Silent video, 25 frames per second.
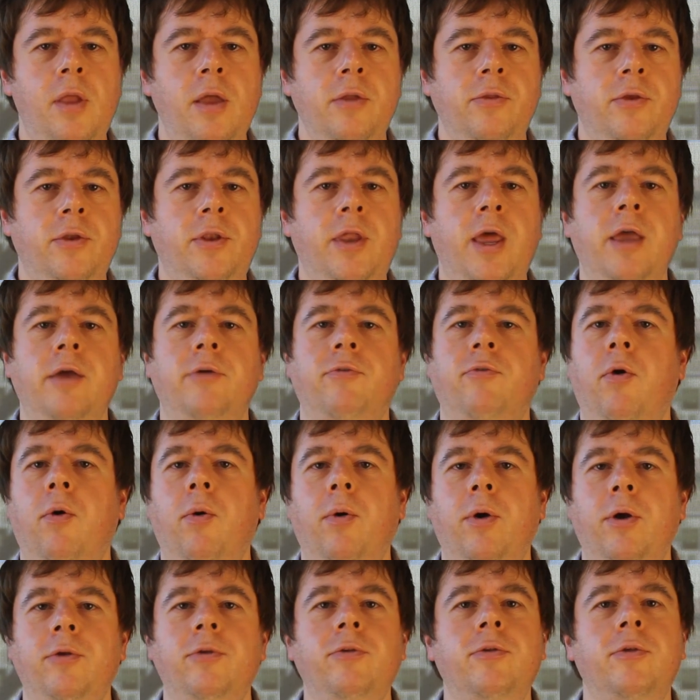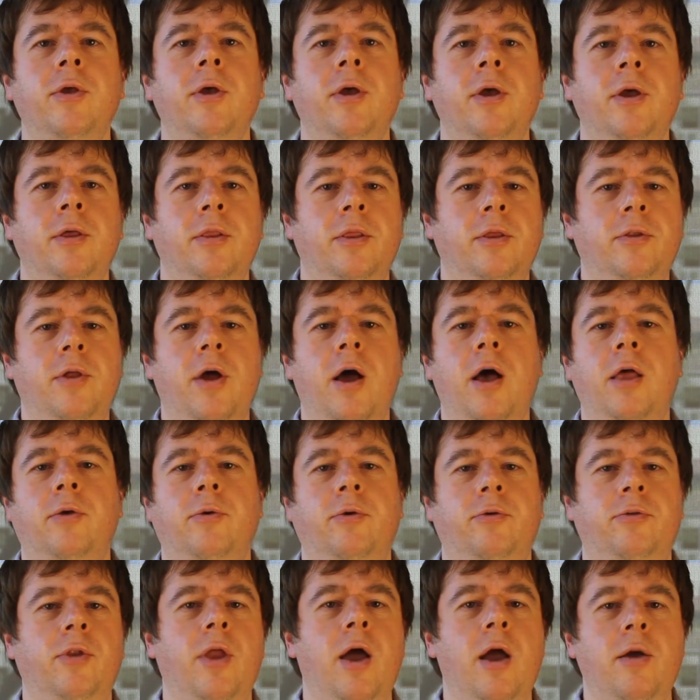Today, of course, the dollar
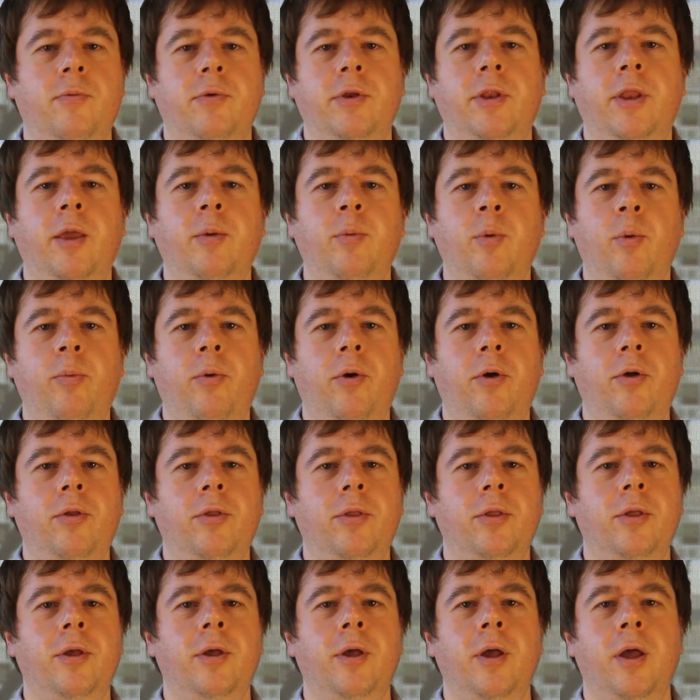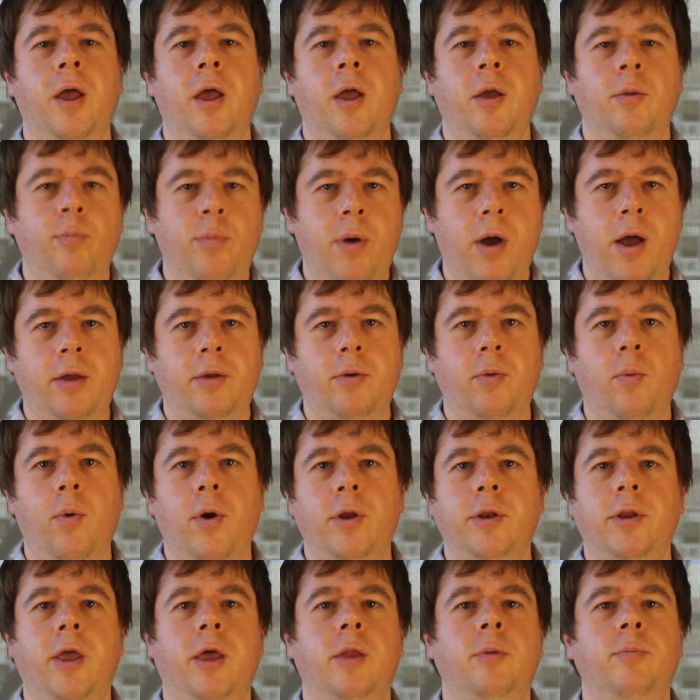is not redeemable, but
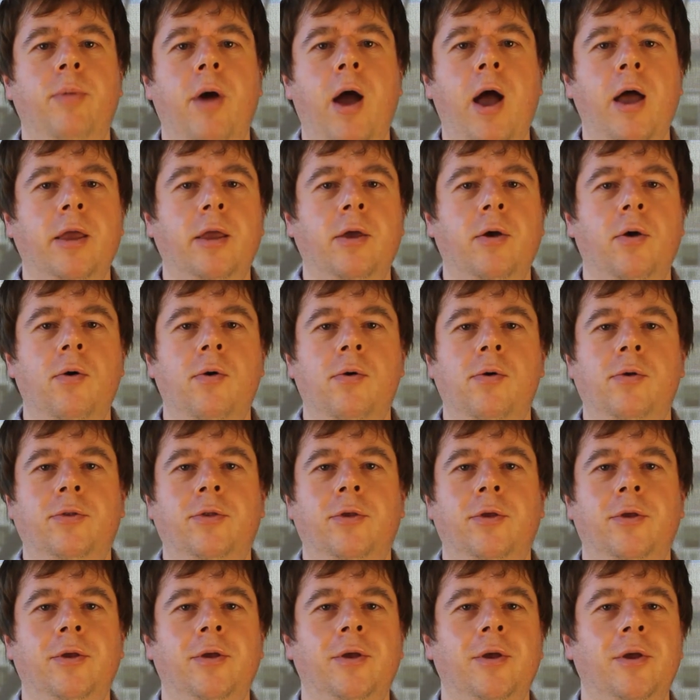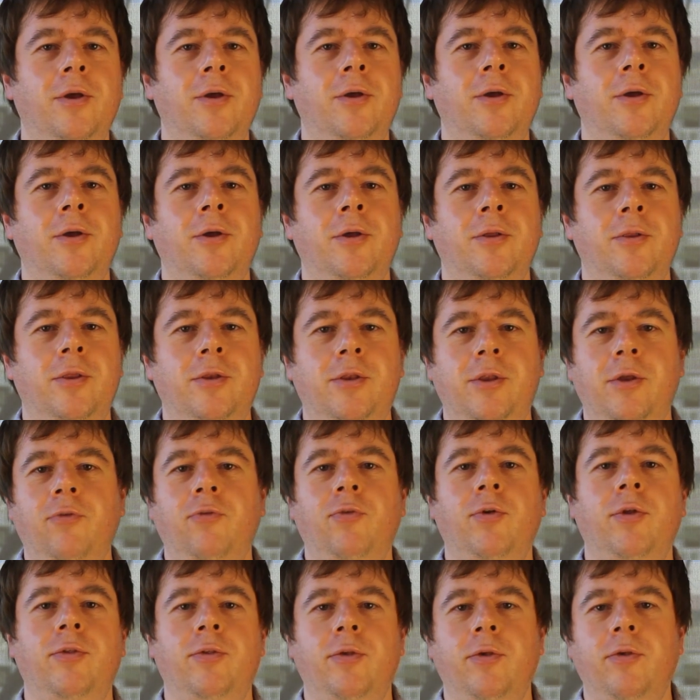one can buy gold. The
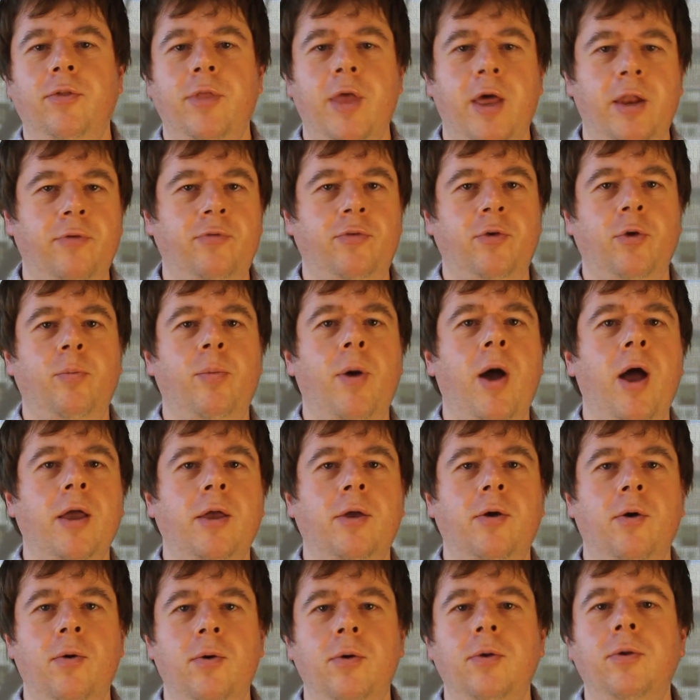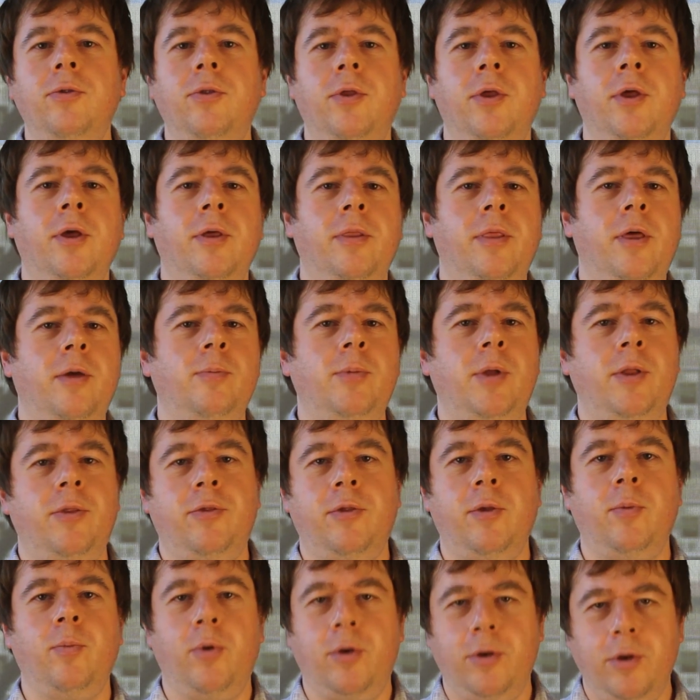difference is that if you buy gold, that means
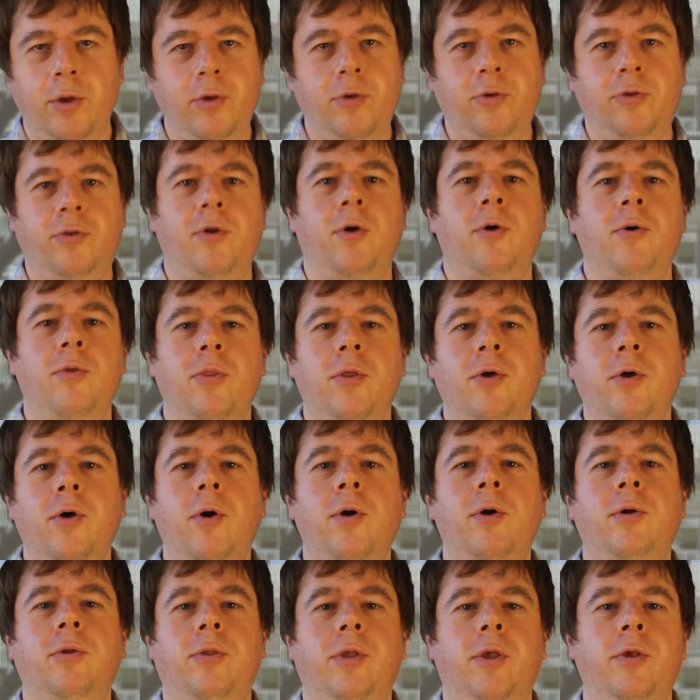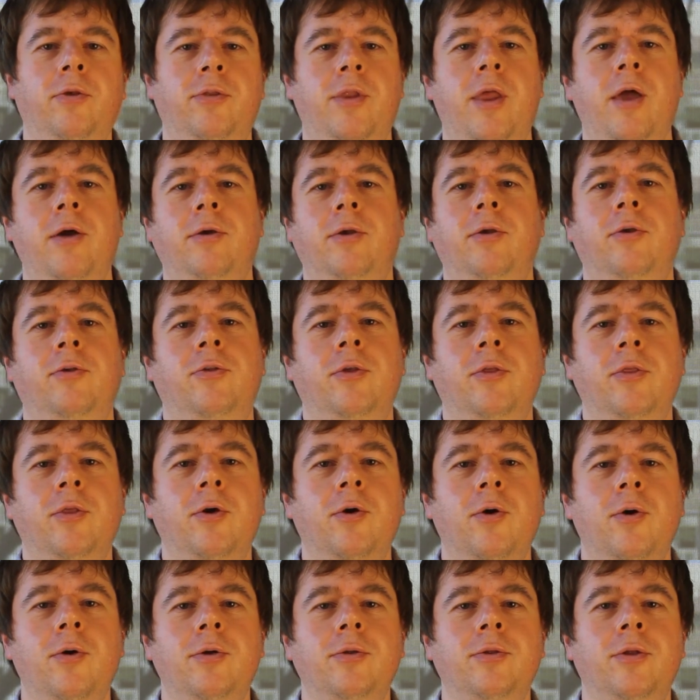someone used to own the gold, he's now using the
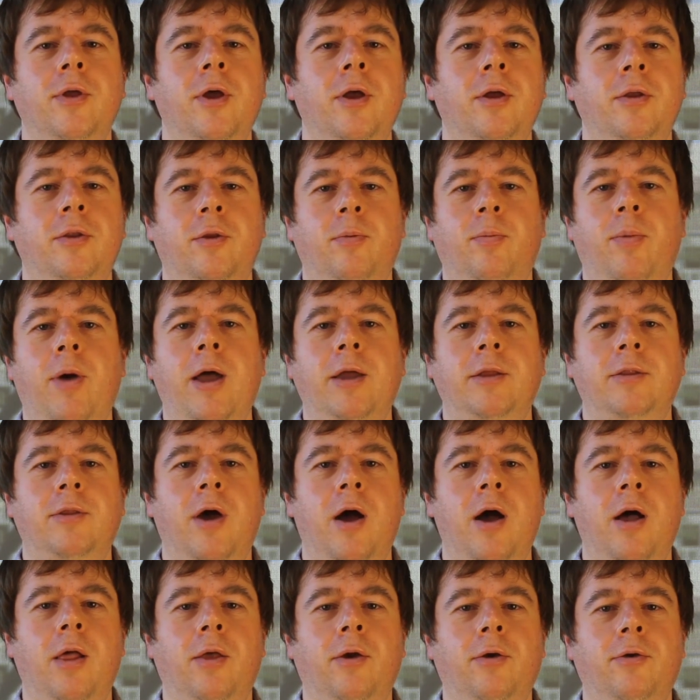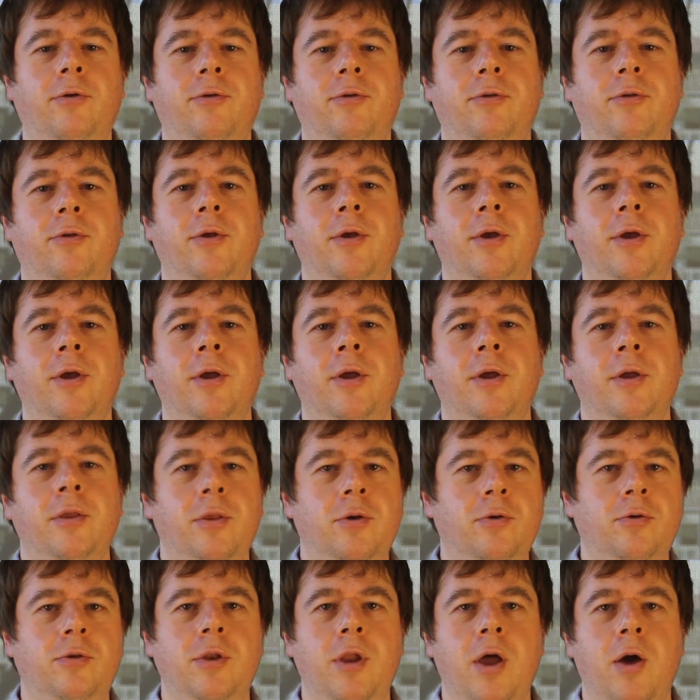gold to buy dollars.
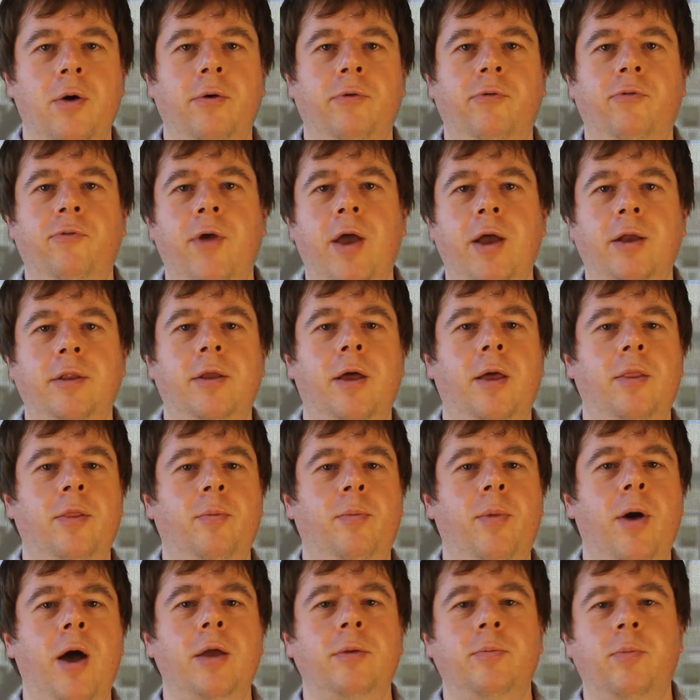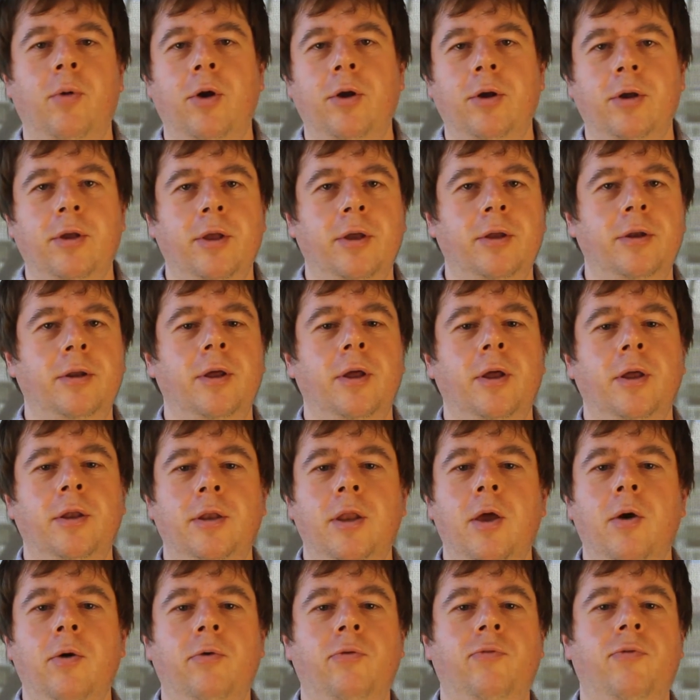There's no effect on the bond market,
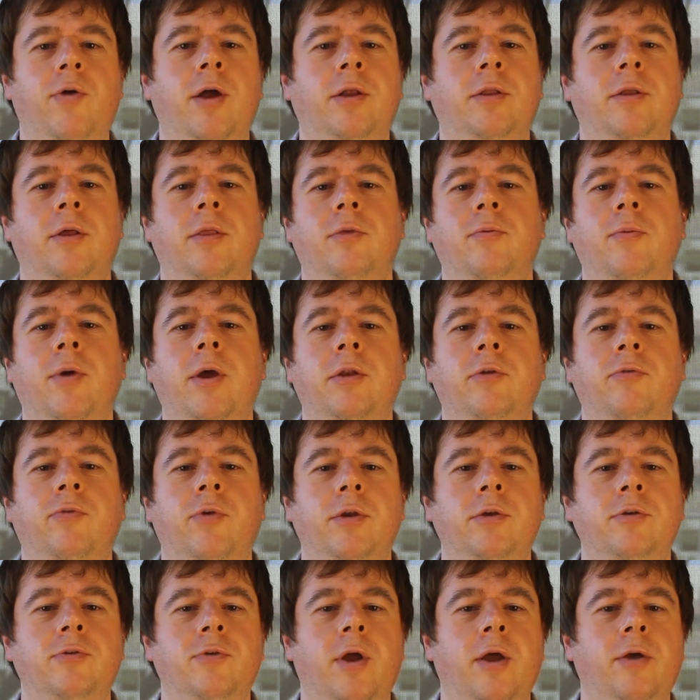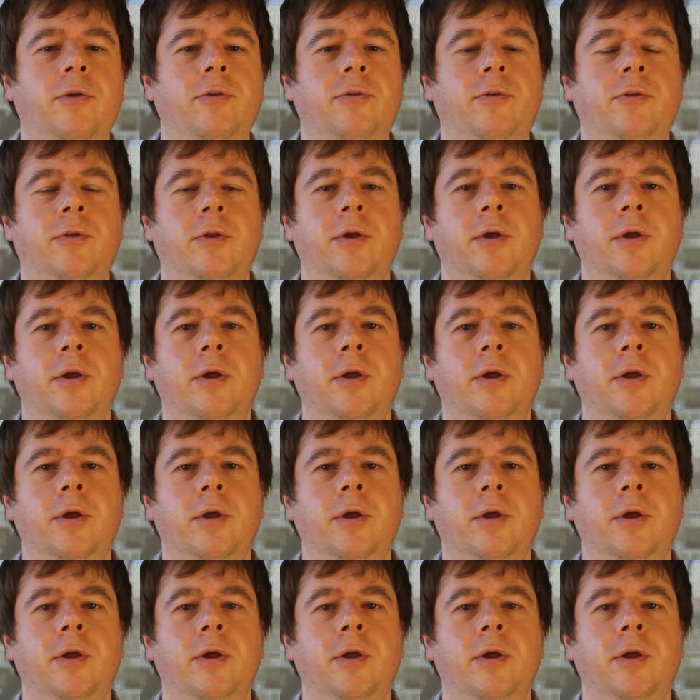no effect on the rate of interest.